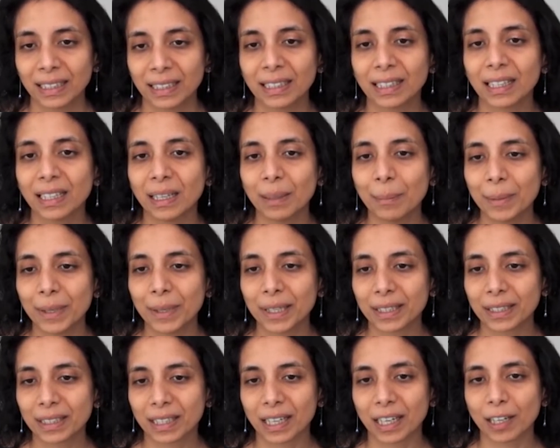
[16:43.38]
in the
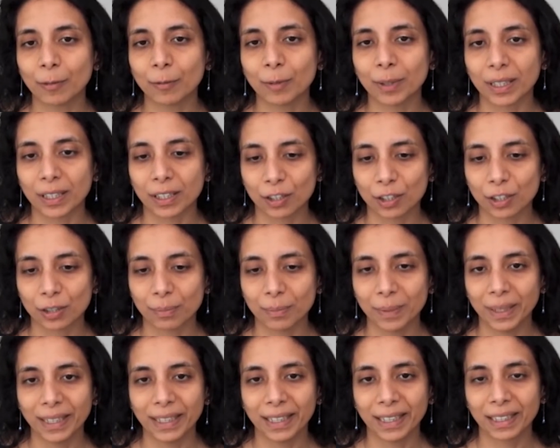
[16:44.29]
limit converge,
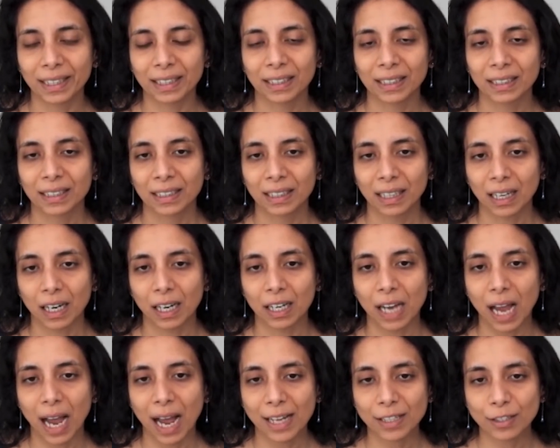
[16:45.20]
meaning
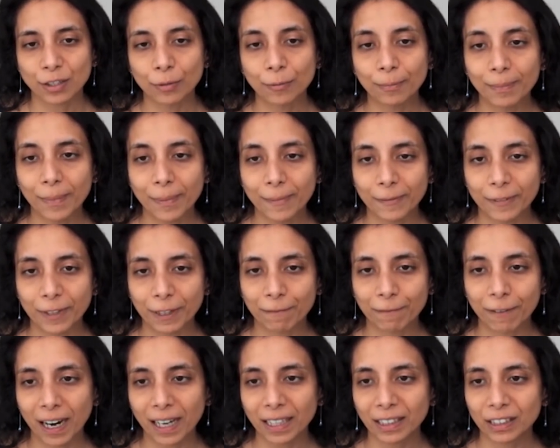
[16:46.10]
as you
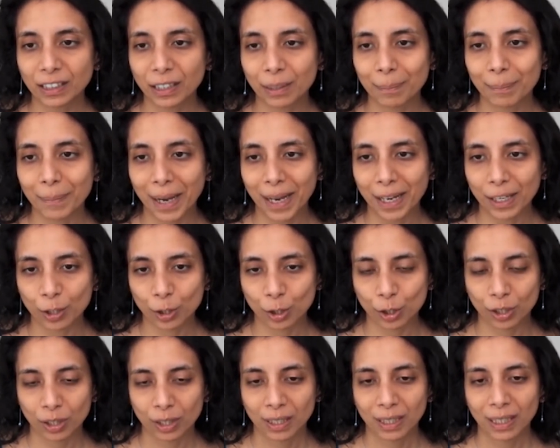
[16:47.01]
refine the
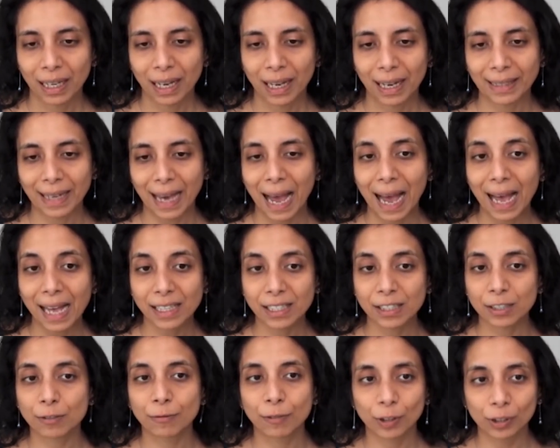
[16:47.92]
mesh and
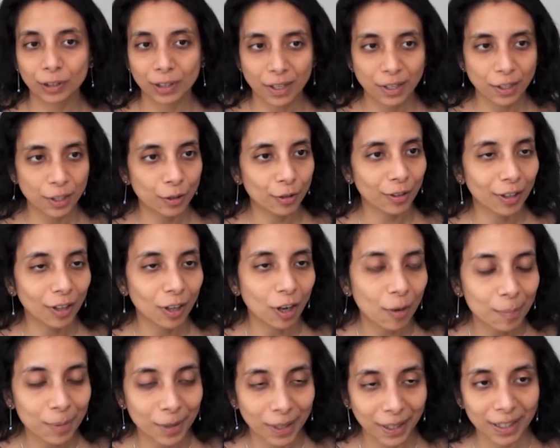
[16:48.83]
ask for the neural
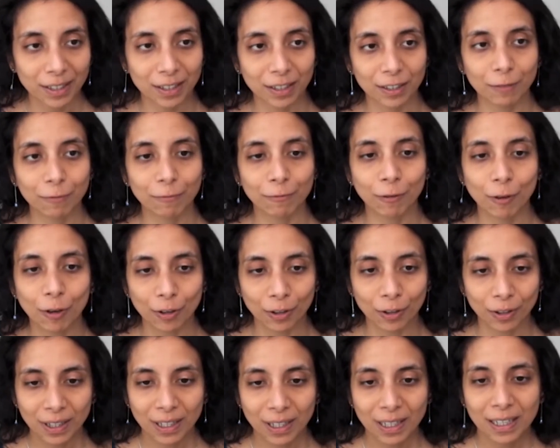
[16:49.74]
operator
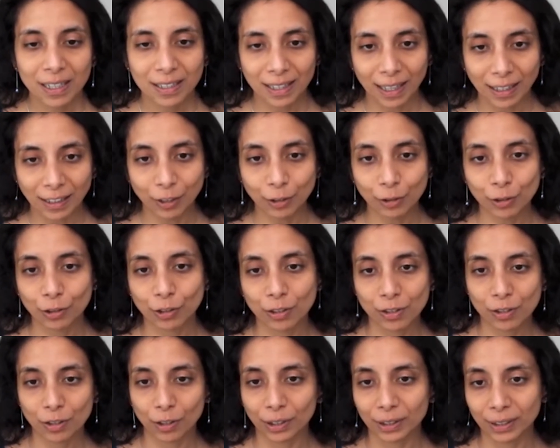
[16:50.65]
for
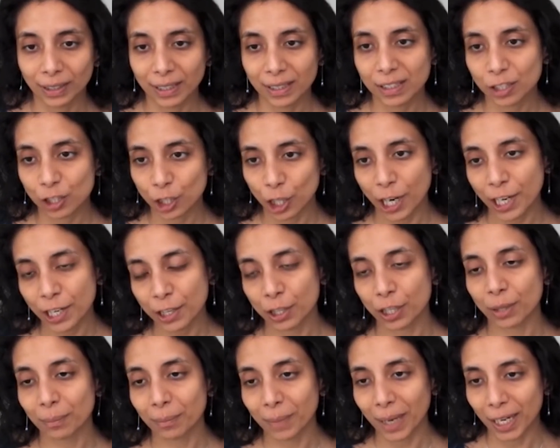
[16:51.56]
solutions on this
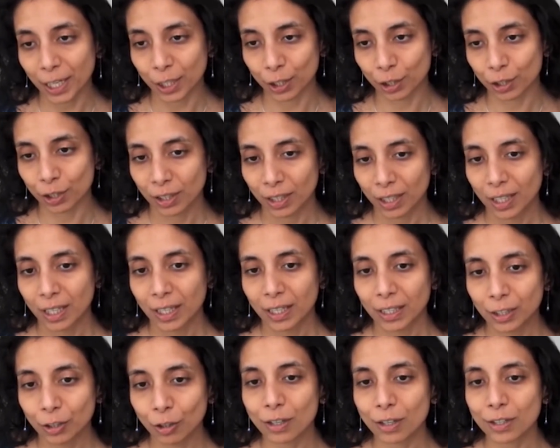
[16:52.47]
changing mesh,
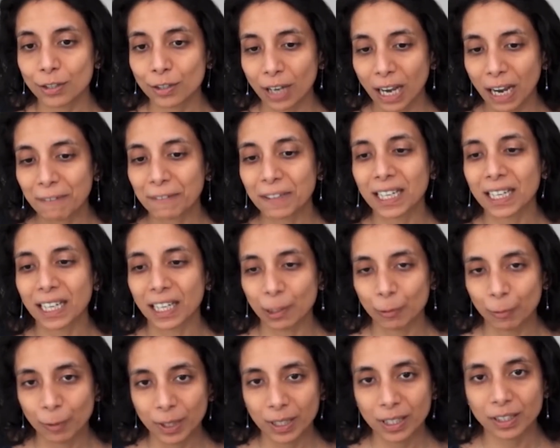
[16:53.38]
you also have a
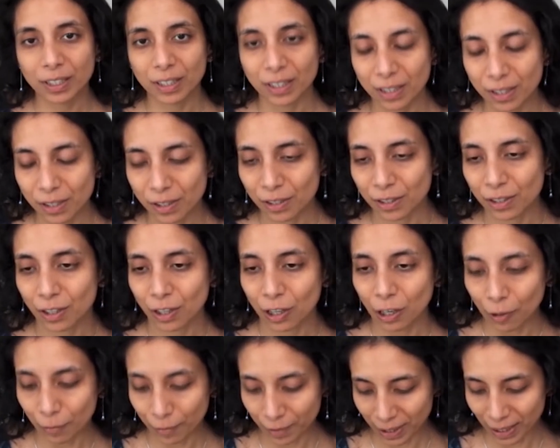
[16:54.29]
convergence
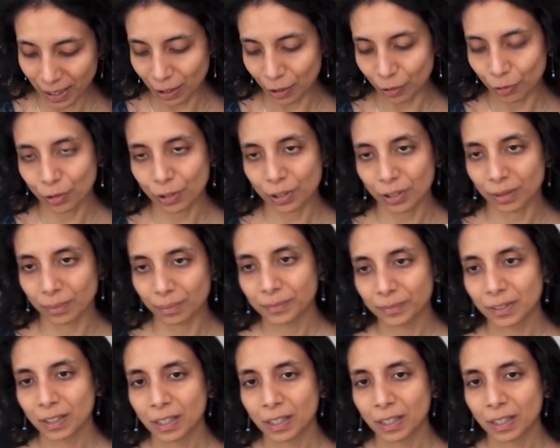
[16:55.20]
of solution,